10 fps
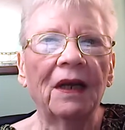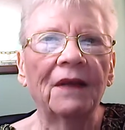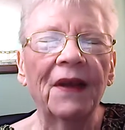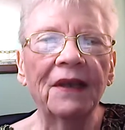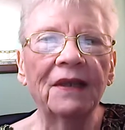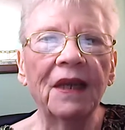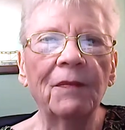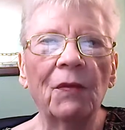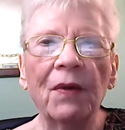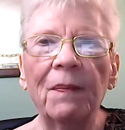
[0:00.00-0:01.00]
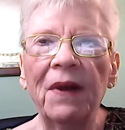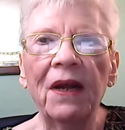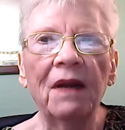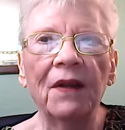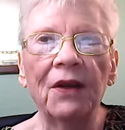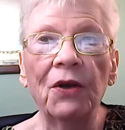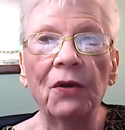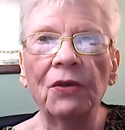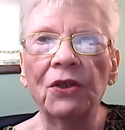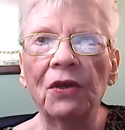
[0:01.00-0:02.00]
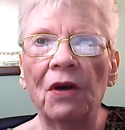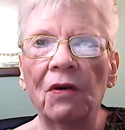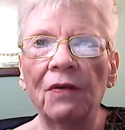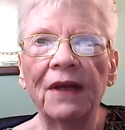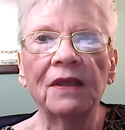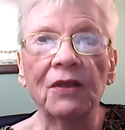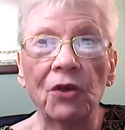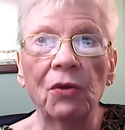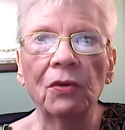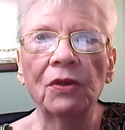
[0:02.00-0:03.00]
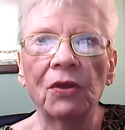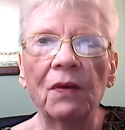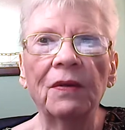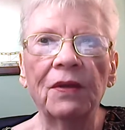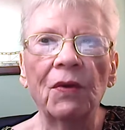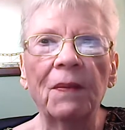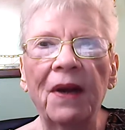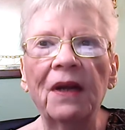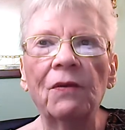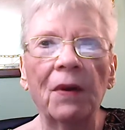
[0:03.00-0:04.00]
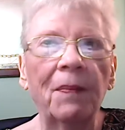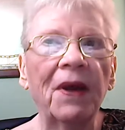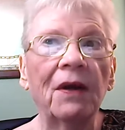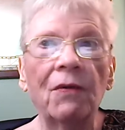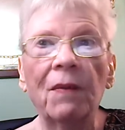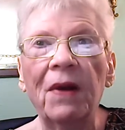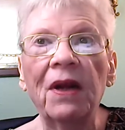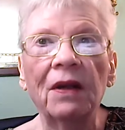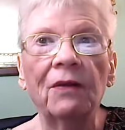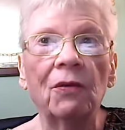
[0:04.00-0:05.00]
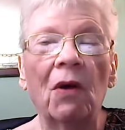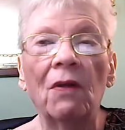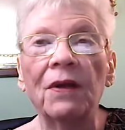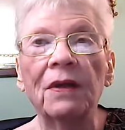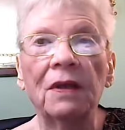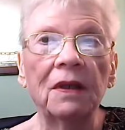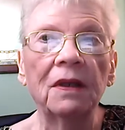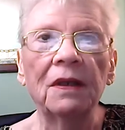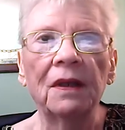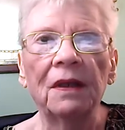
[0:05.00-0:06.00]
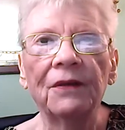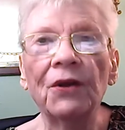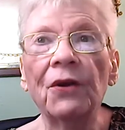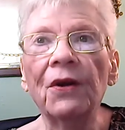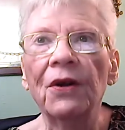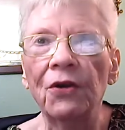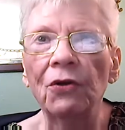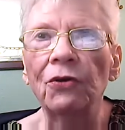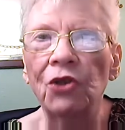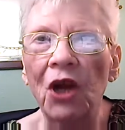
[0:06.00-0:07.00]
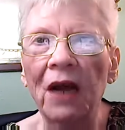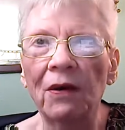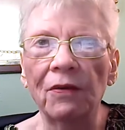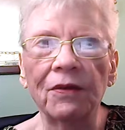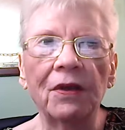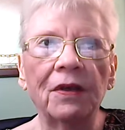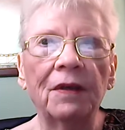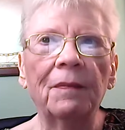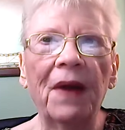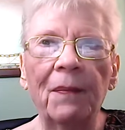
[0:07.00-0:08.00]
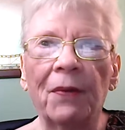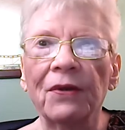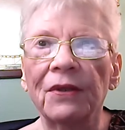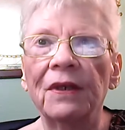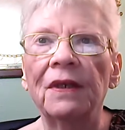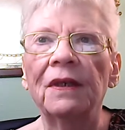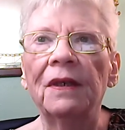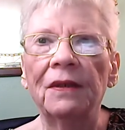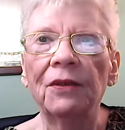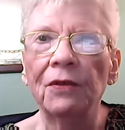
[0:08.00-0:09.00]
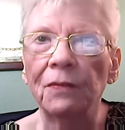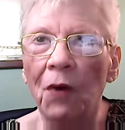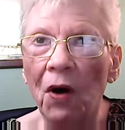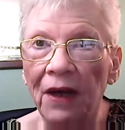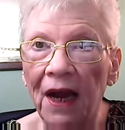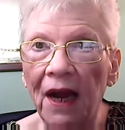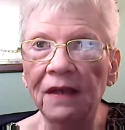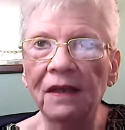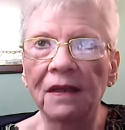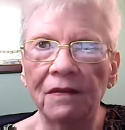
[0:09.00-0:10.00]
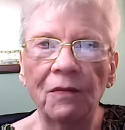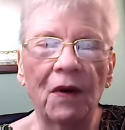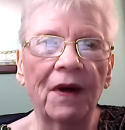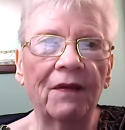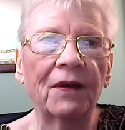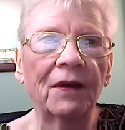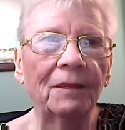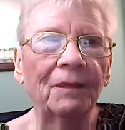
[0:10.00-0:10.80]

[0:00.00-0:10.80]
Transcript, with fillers: They seem to repeat in the news, you know. That's news, so it's repeated, repeated, repeated through all the their news channels, papers, news broadcasts, whatever.